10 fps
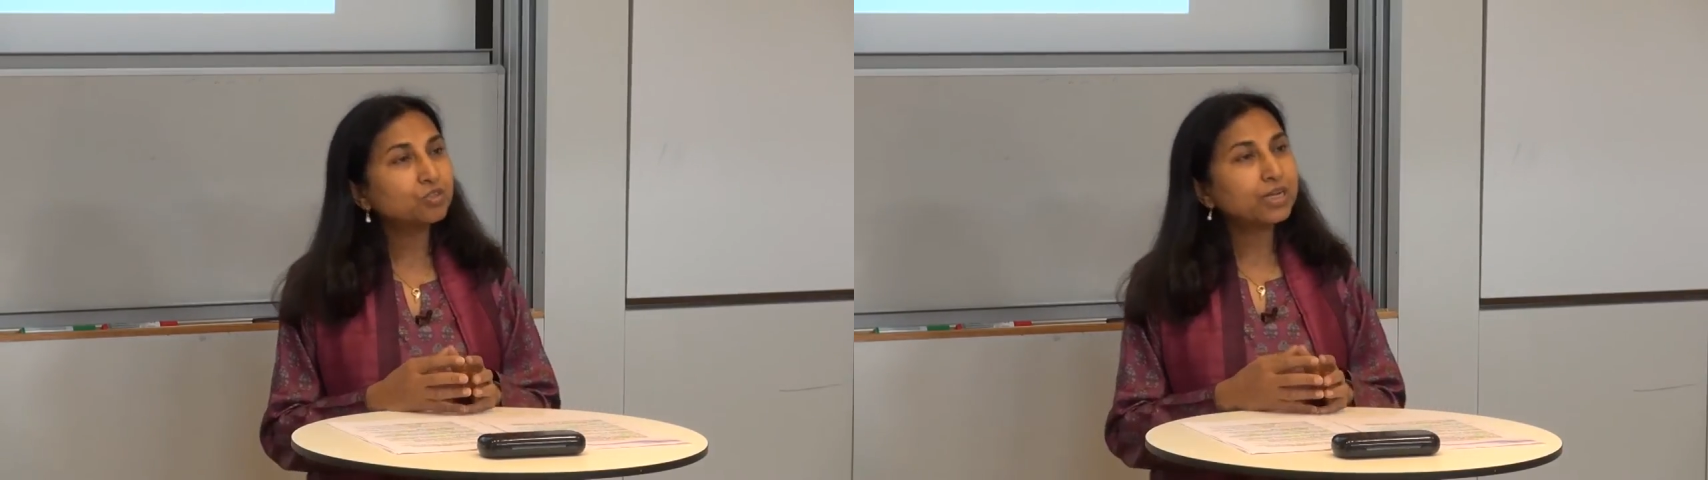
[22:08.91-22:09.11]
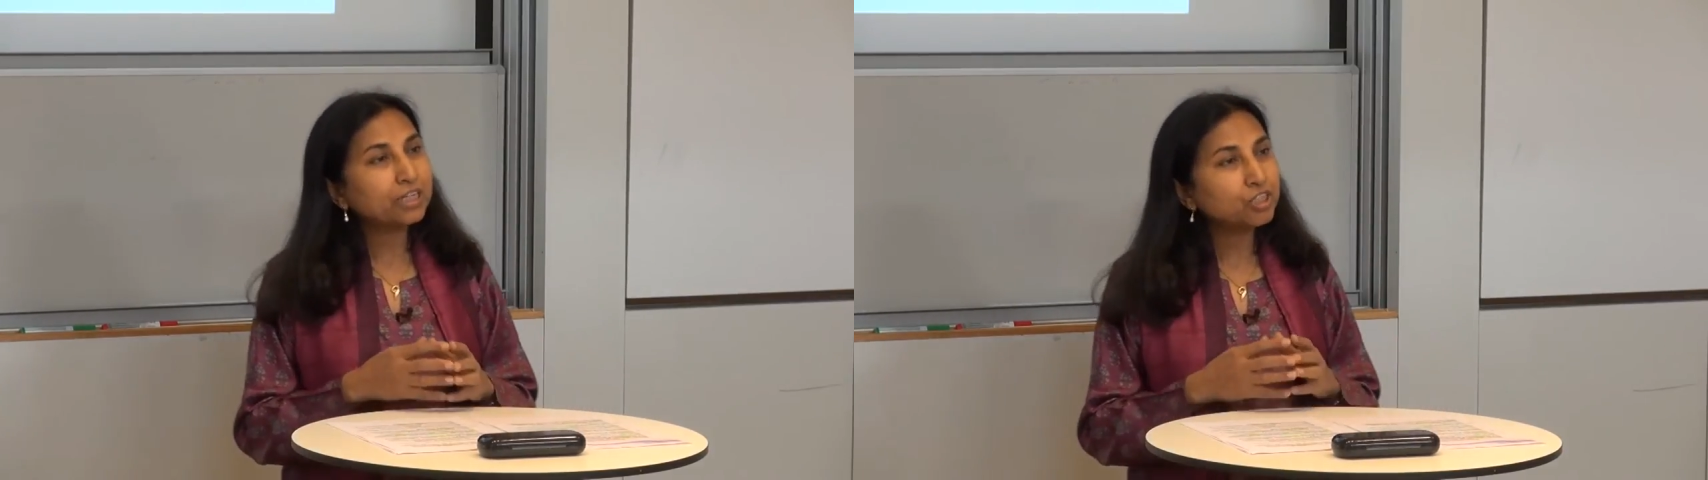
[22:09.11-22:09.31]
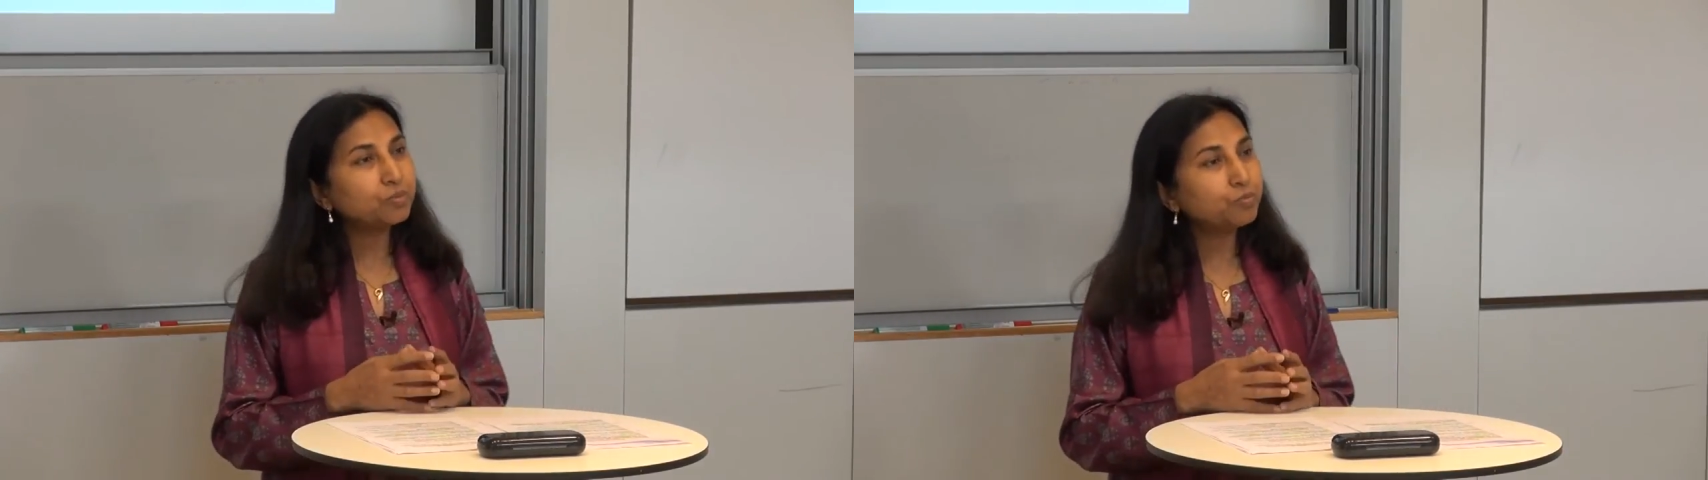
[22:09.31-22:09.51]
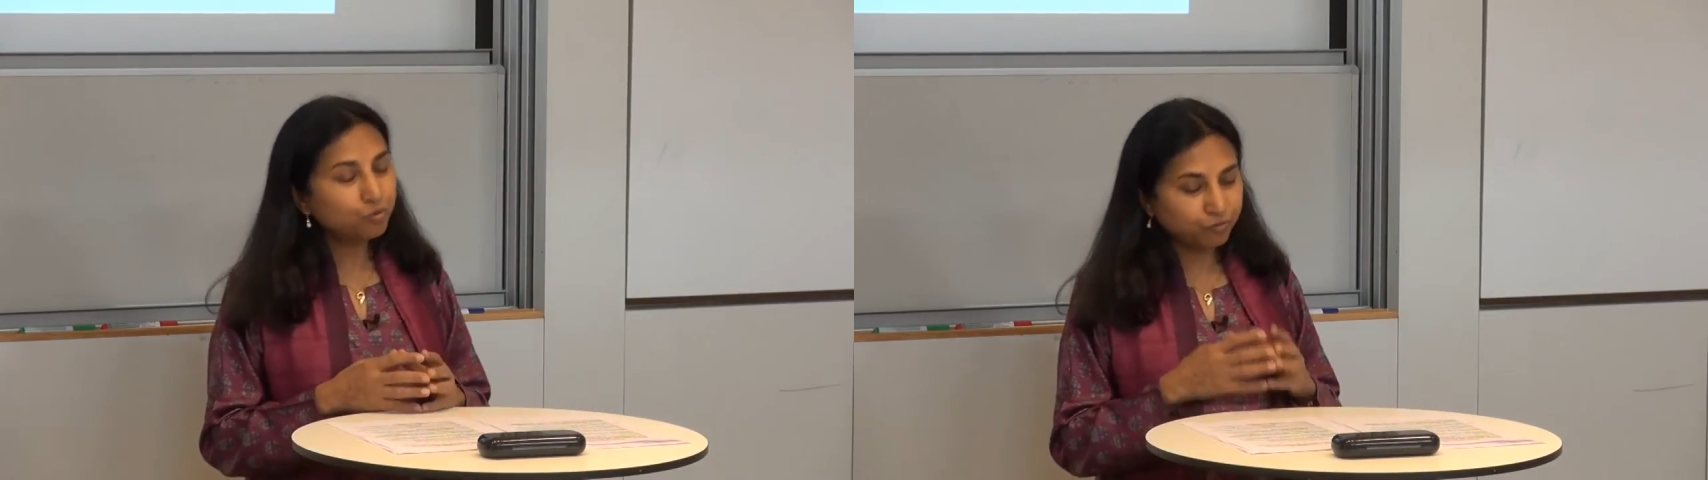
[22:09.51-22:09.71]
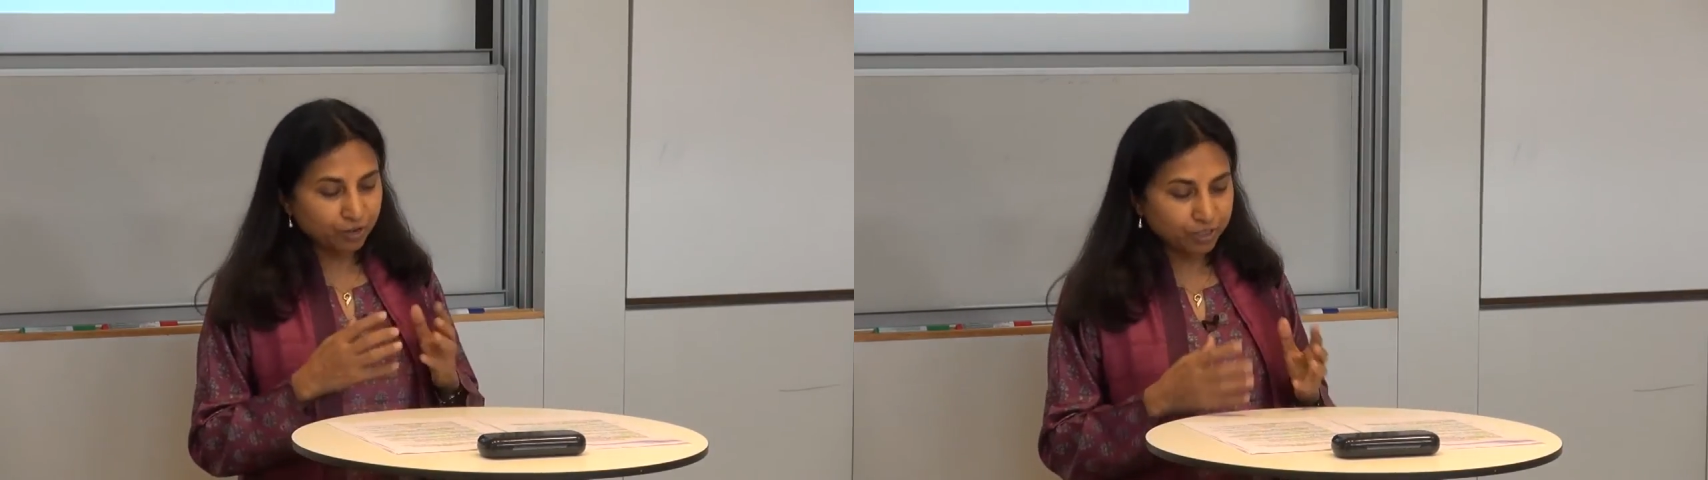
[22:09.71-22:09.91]
could actually
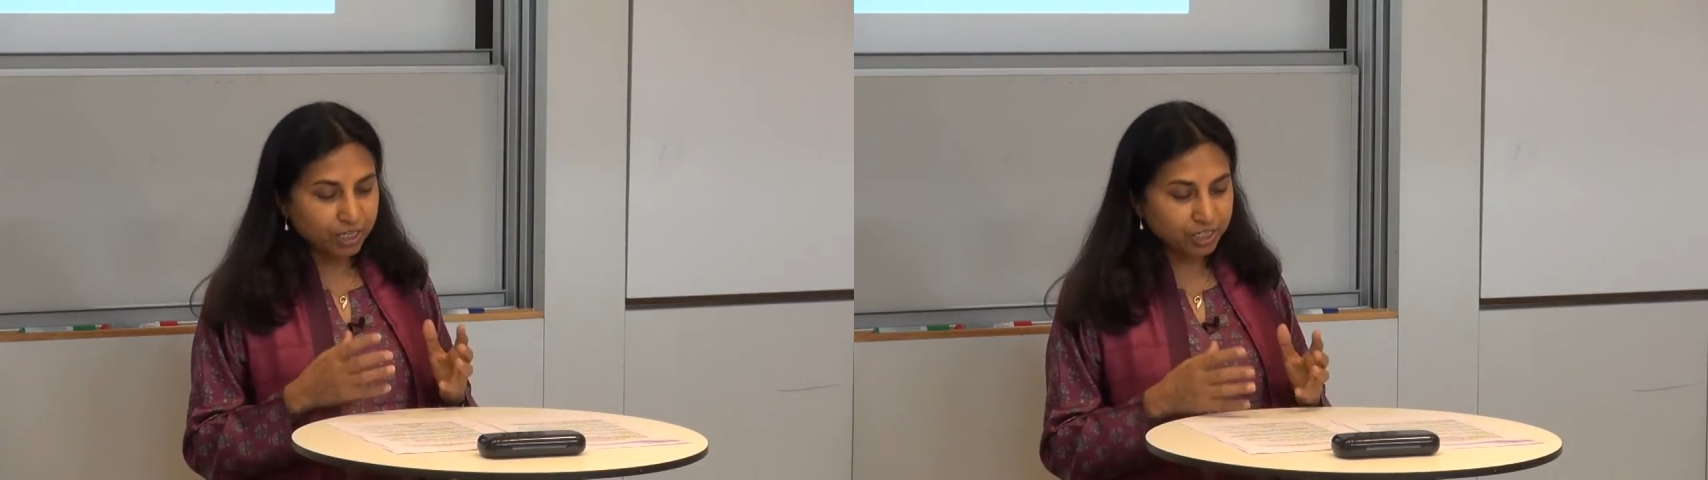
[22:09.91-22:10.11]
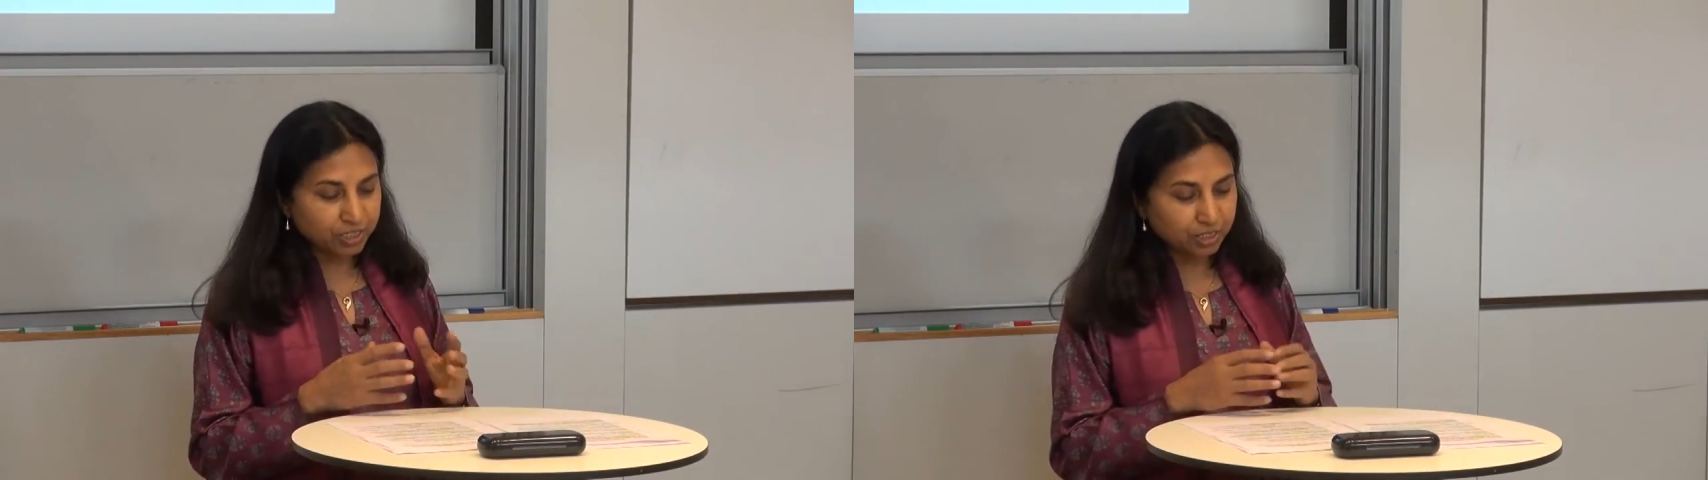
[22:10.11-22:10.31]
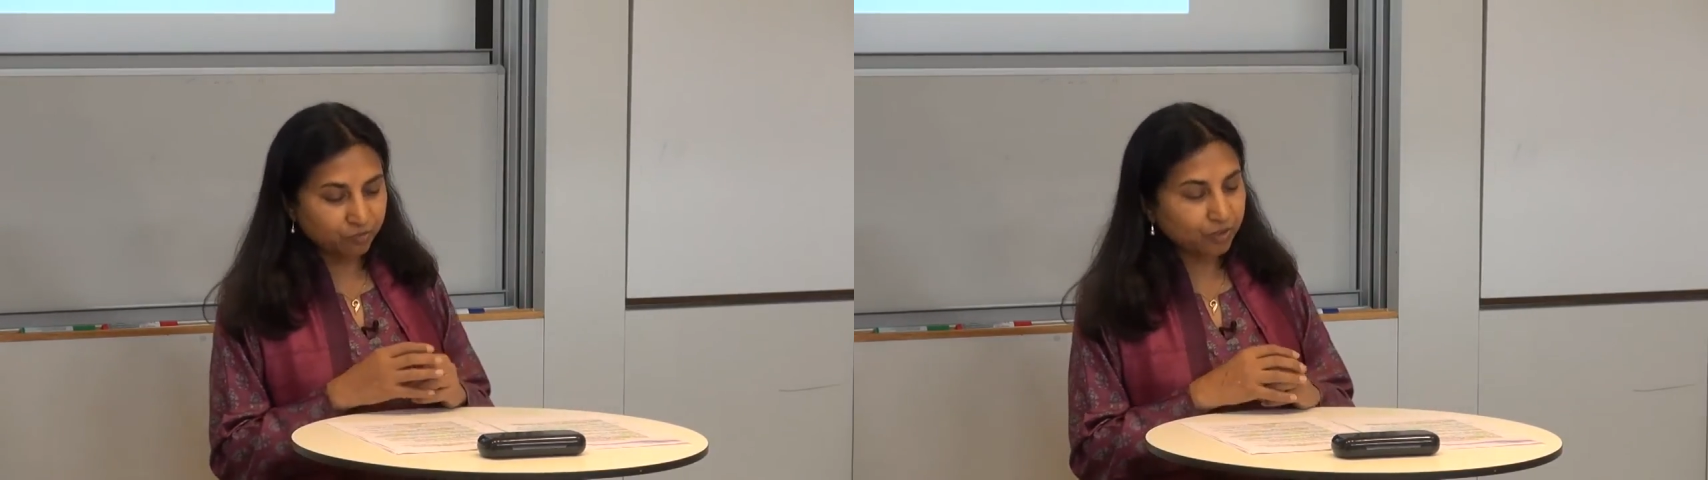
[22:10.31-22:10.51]
prove foundational